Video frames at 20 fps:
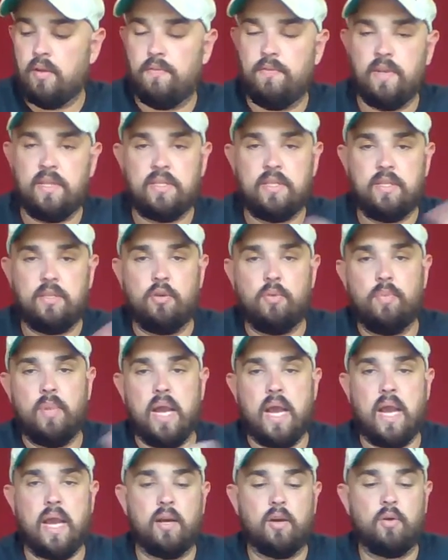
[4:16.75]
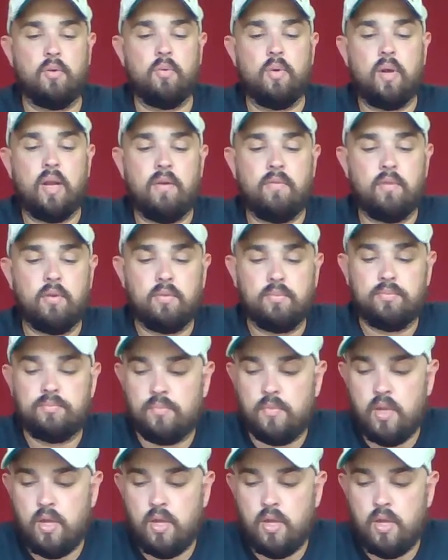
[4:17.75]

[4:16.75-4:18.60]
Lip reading: fits in your bag or whatever